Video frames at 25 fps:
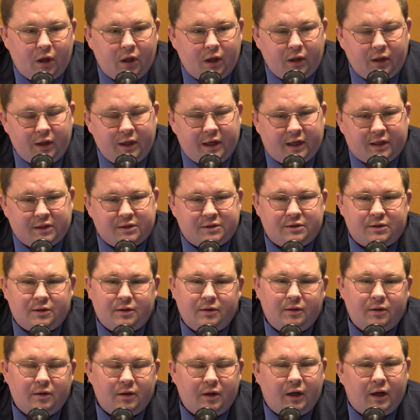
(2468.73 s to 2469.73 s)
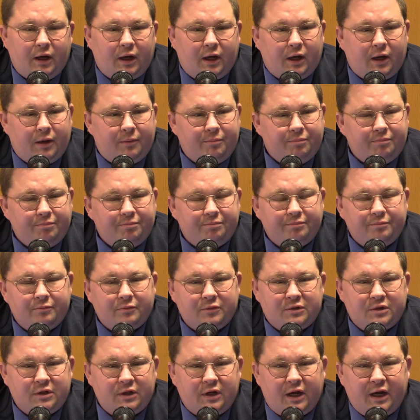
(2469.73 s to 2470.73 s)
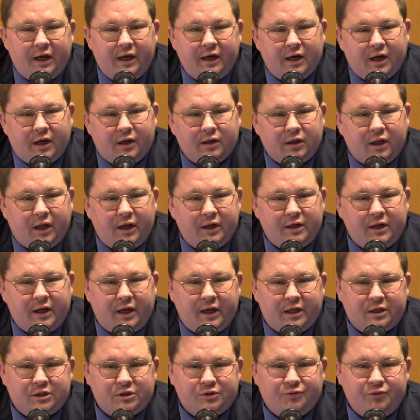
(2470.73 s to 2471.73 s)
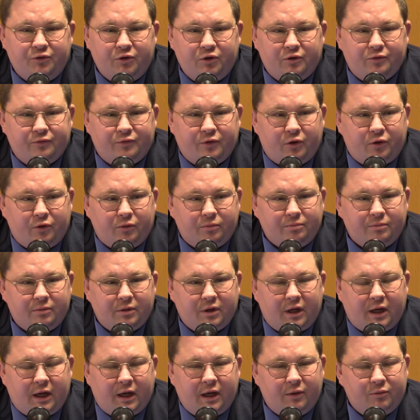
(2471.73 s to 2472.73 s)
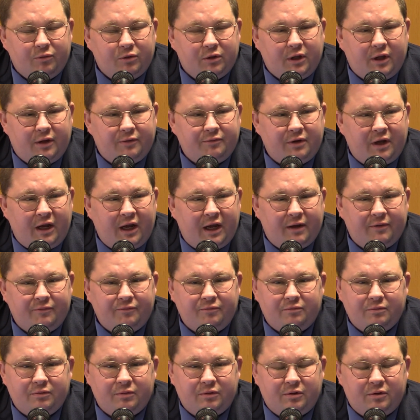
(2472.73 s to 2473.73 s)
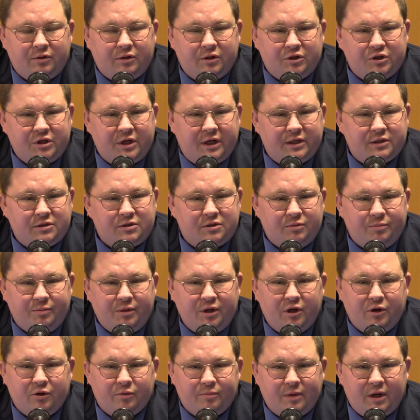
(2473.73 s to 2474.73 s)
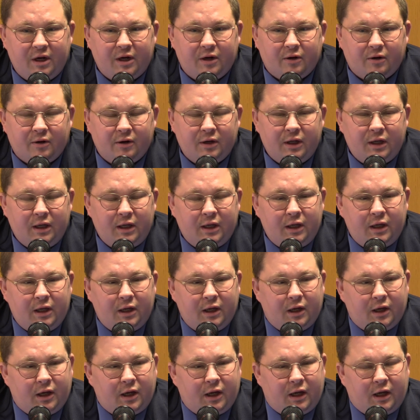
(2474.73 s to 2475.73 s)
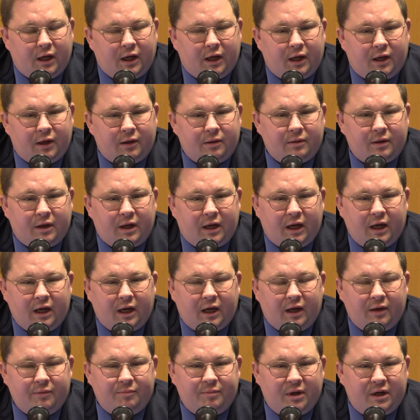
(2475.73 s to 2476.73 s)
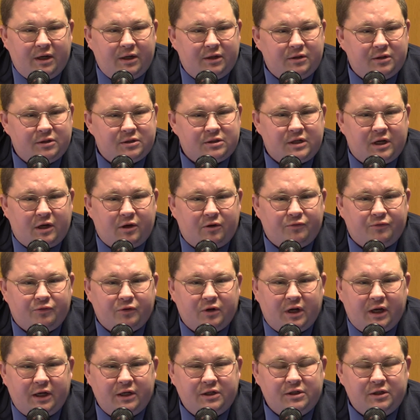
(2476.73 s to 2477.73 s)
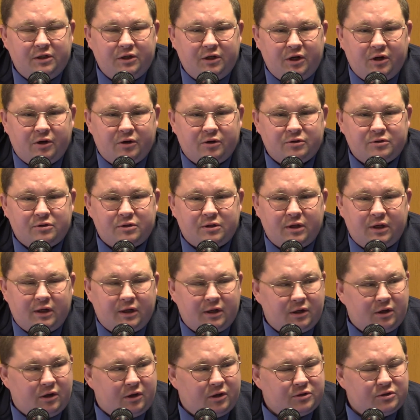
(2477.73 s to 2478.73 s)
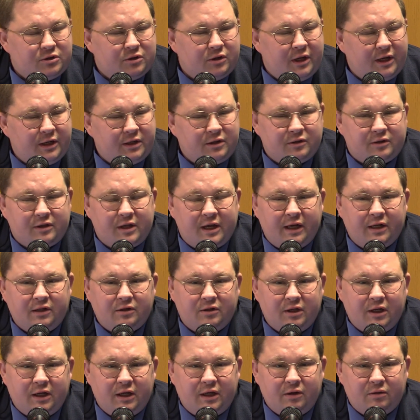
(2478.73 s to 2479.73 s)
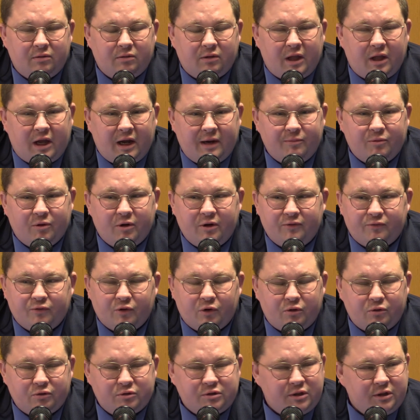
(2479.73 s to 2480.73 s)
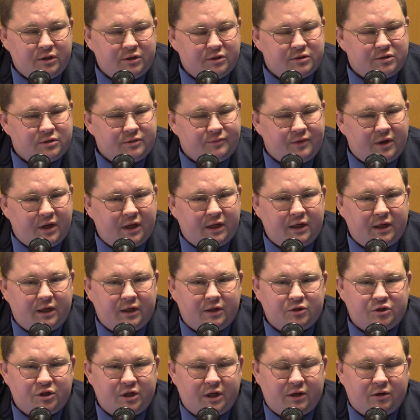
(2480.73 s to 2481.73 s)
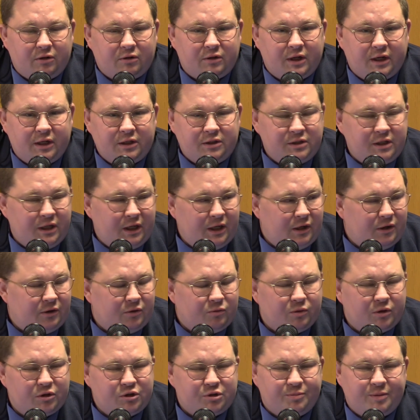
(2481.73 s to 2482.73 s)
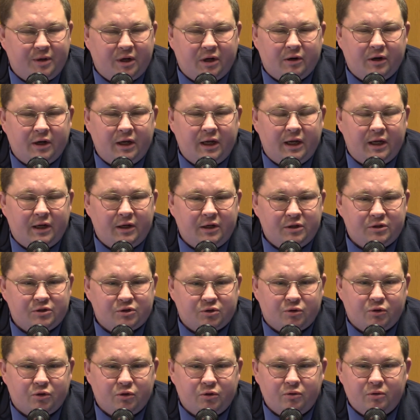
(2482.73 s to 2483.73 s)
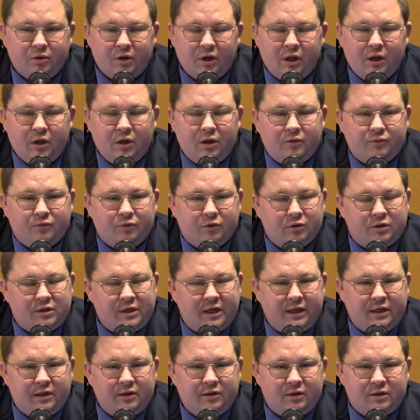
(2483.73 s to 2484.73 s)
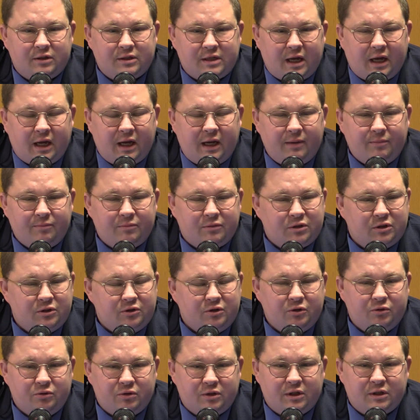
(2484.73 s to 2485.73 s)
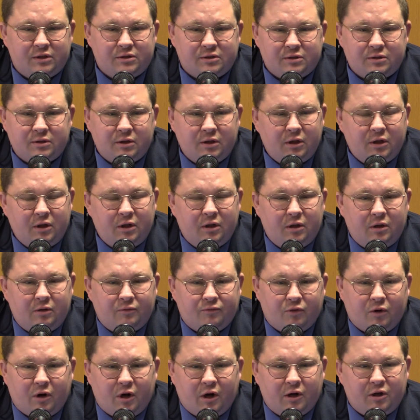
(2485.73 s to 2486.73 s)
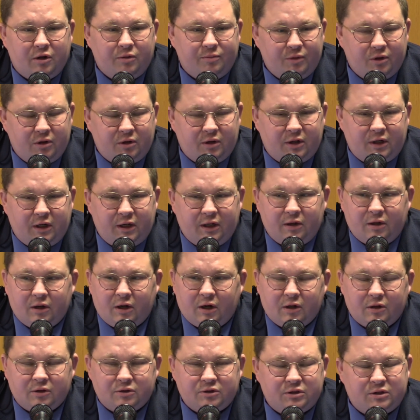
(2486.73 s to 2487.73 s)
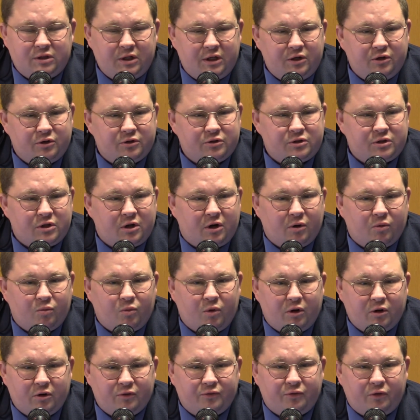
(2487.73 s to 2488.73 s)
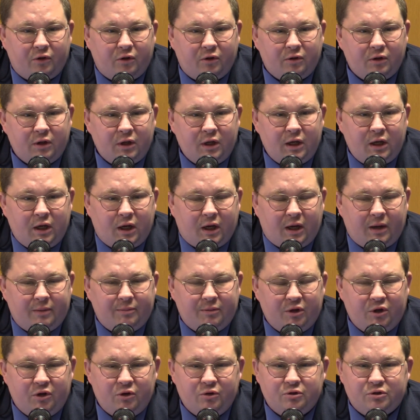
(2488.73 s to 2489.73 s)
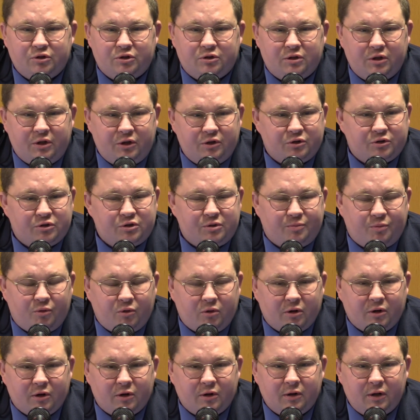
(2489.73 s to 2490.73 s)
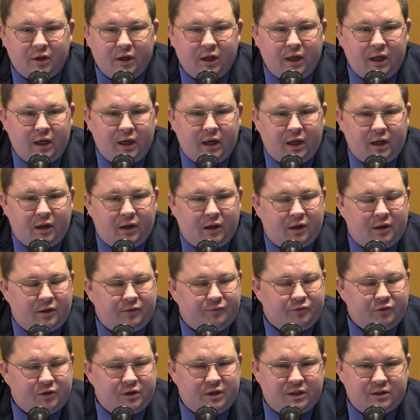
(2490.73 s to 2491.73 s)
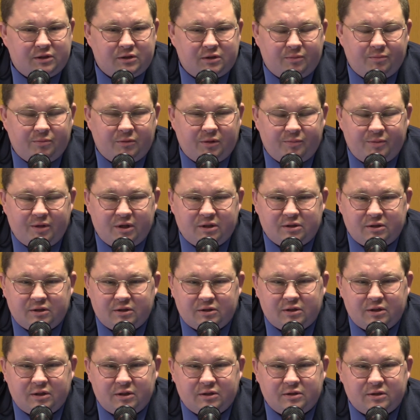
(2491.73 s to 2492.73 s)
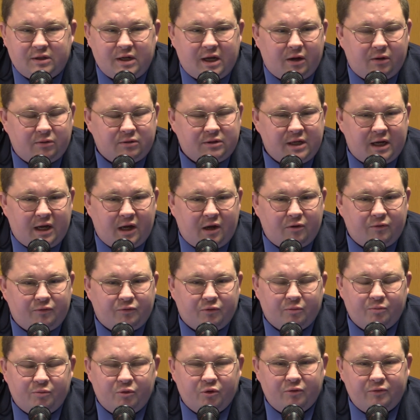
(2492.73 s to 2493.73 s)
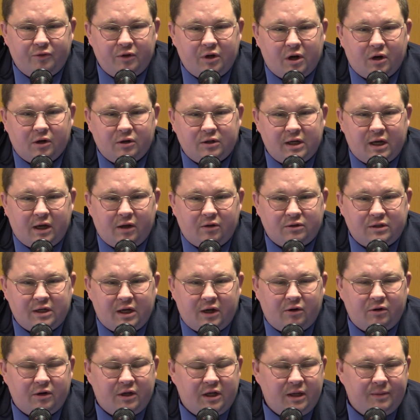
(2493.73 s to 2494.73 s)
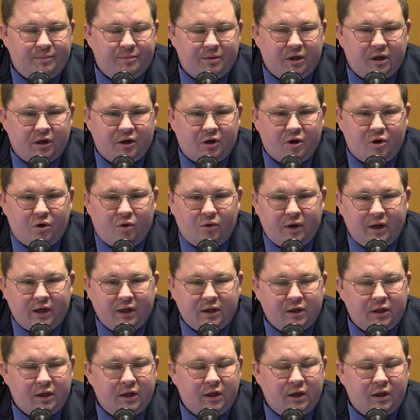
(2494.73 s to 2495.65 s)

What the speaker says: Yes. Tonight, I'd like to ask for your vote. I would love to have the chance to be your mayor. I've been in this town for 19 years, and I'd also like to thank the library for hosting this event and Channel 19 and Rich Perry and his crew for taking the time to do this for our community. Our seniors are wonderful. I'm a huge senior supporter for the businesses downtown, for improving our downtown and keeping it going.